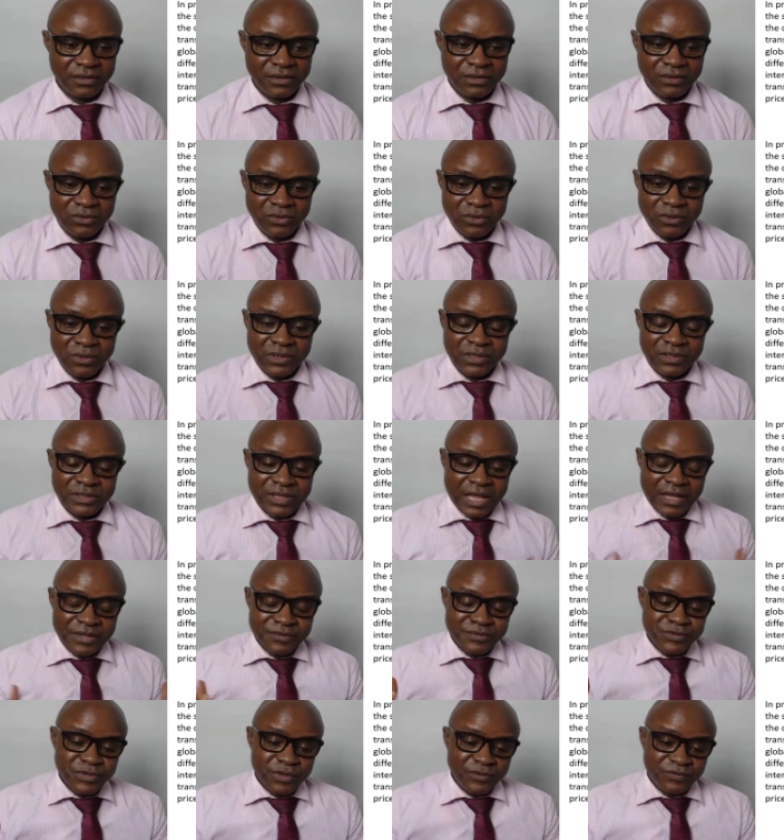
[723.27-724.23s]
in
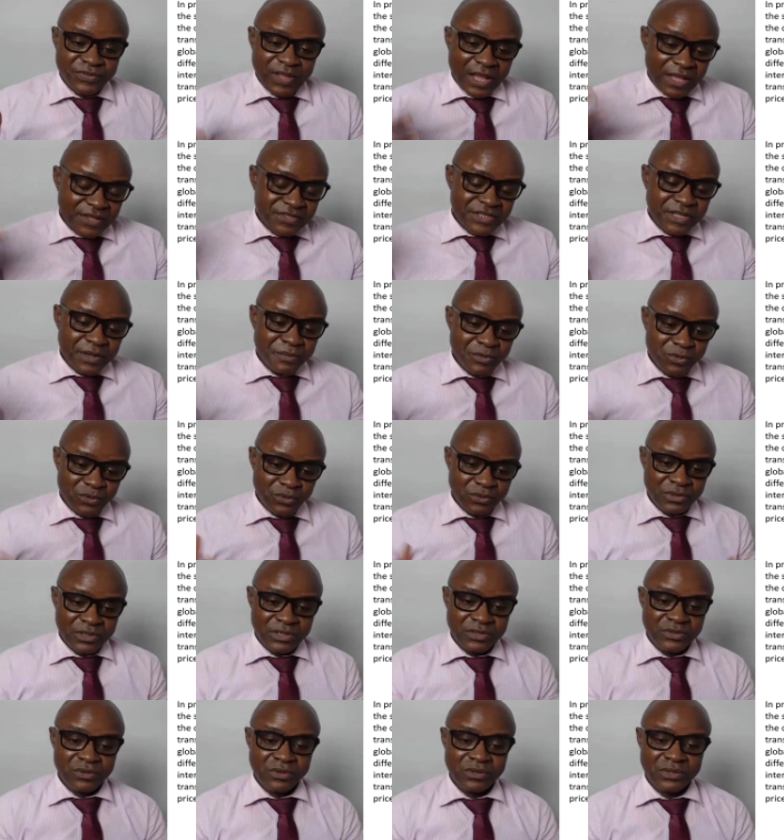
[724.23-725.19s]
terms of taxable
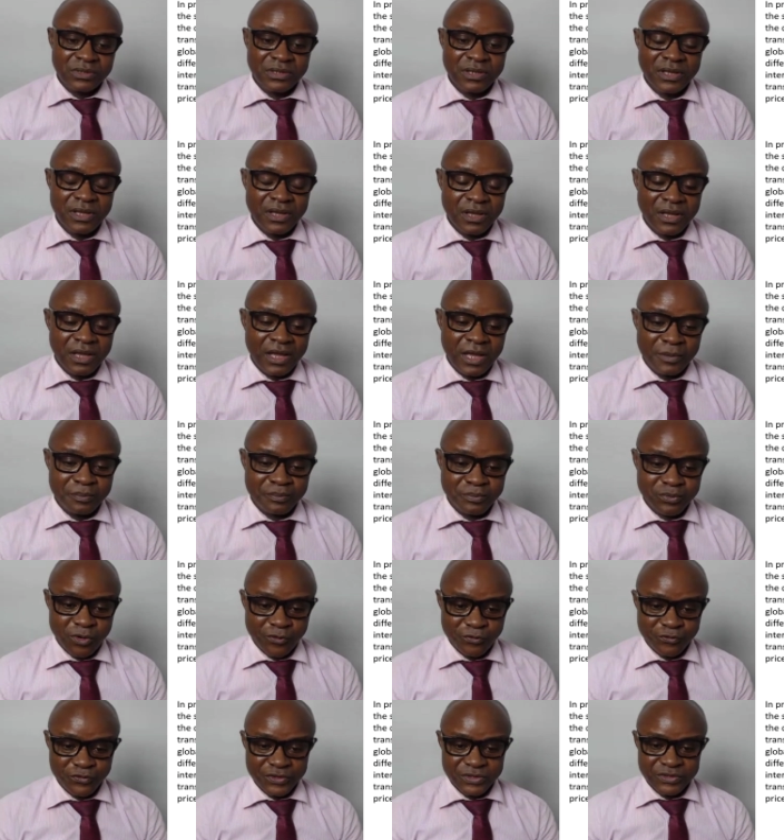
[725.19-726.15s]

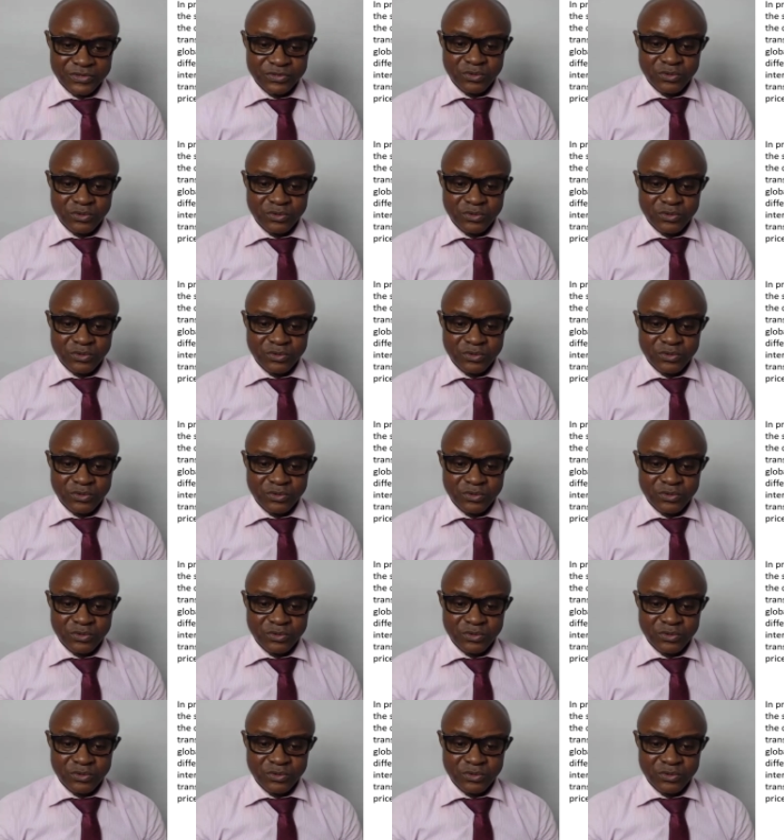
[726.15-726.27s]
profit.